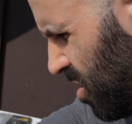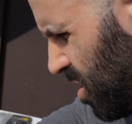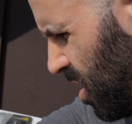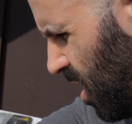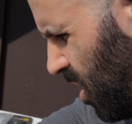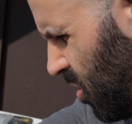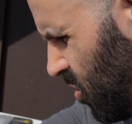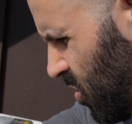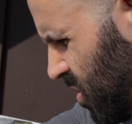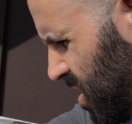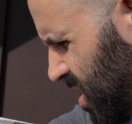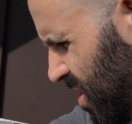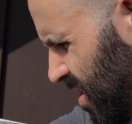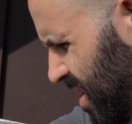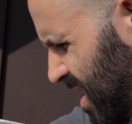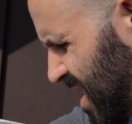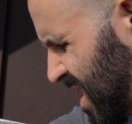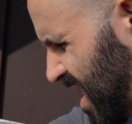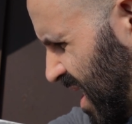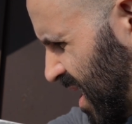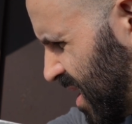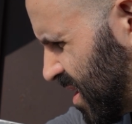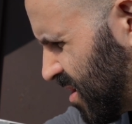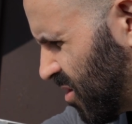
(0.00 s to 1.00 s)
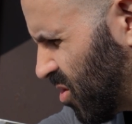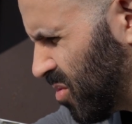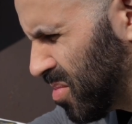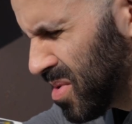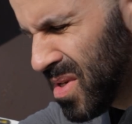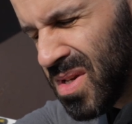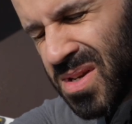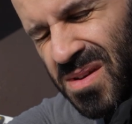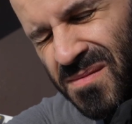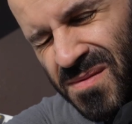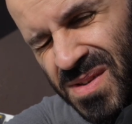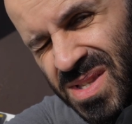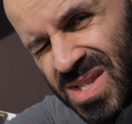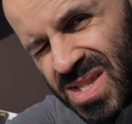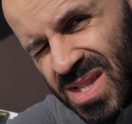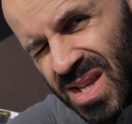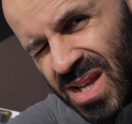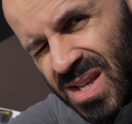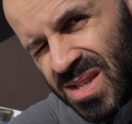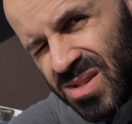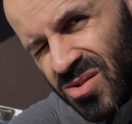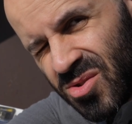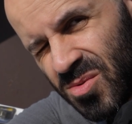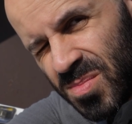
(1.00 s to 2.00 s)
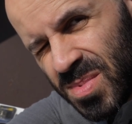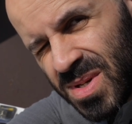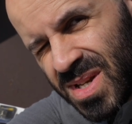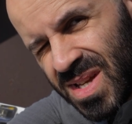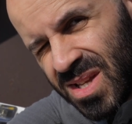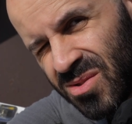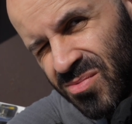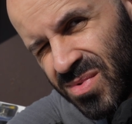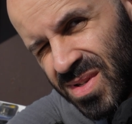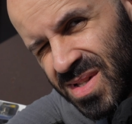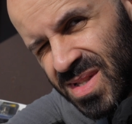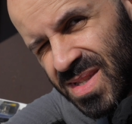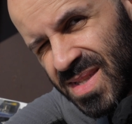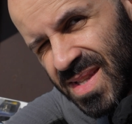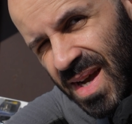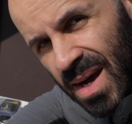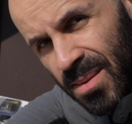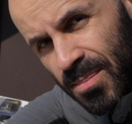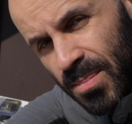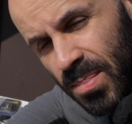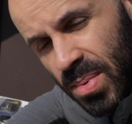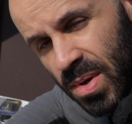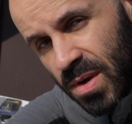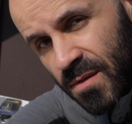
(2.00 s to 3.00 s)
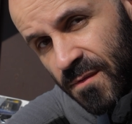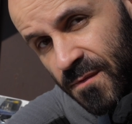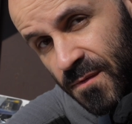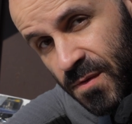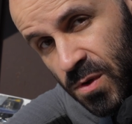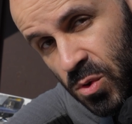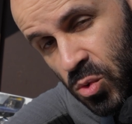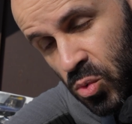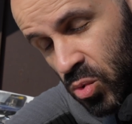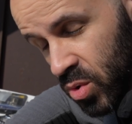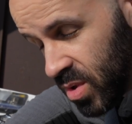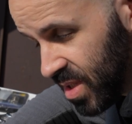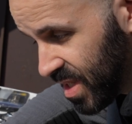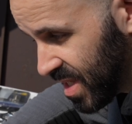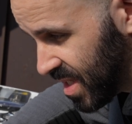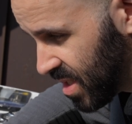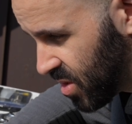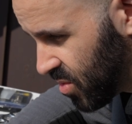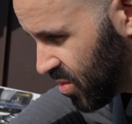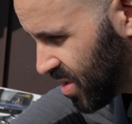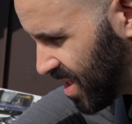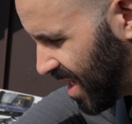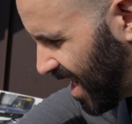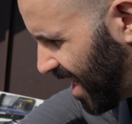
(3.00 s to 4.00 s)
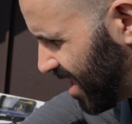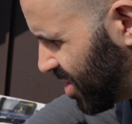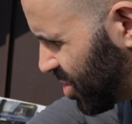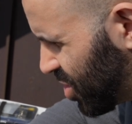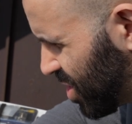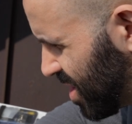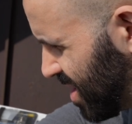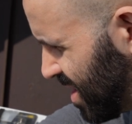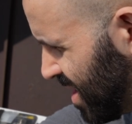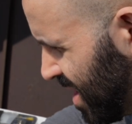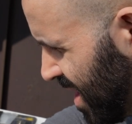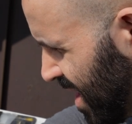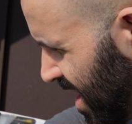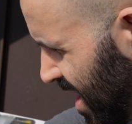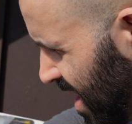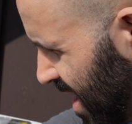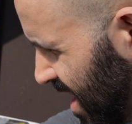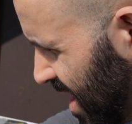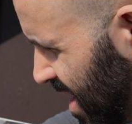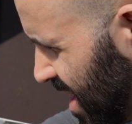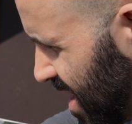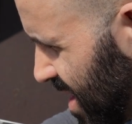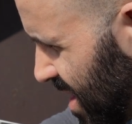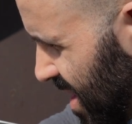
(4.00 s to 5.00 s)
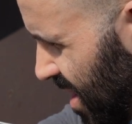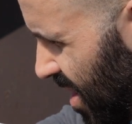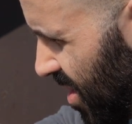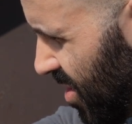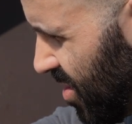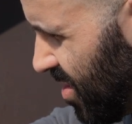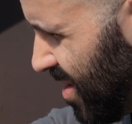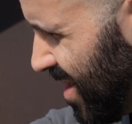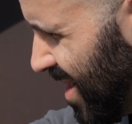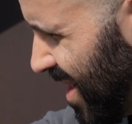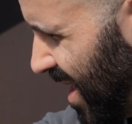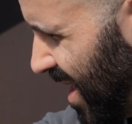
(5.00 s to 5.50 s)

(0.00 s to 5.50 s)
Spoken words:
close, so it stays open, and if it stays open it will dump fuel into the engine. So